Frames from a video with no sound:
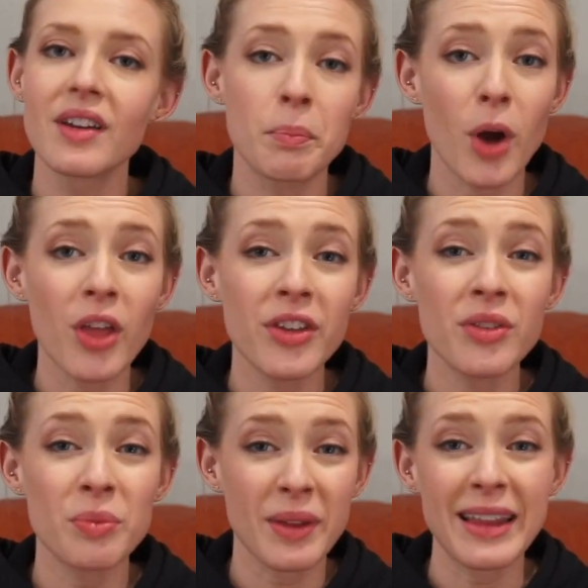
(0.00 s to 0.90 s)
Broth
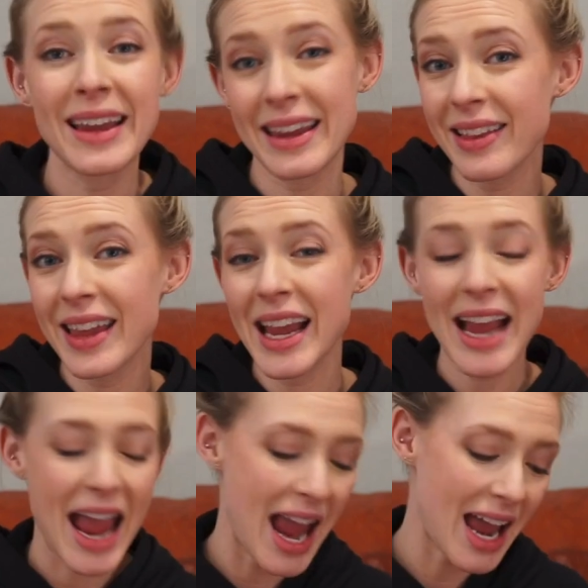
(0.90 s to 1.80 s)
is really healing
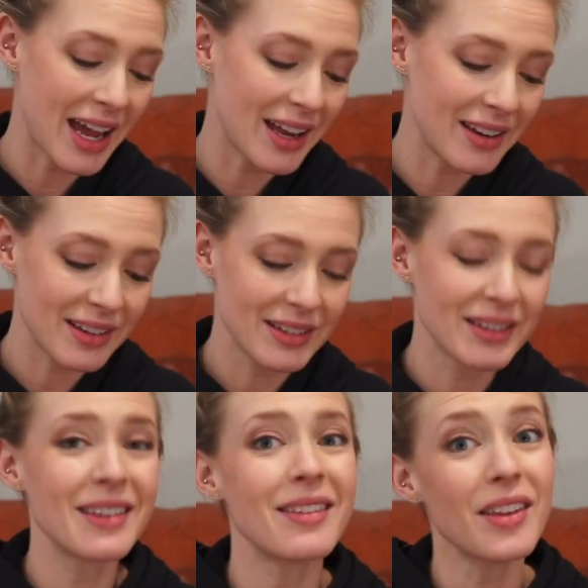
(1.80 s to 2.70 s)
and
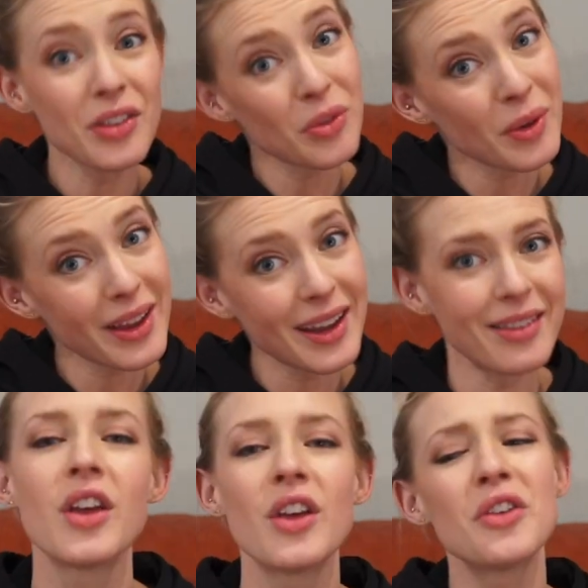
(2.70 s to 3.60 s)
this is really easy.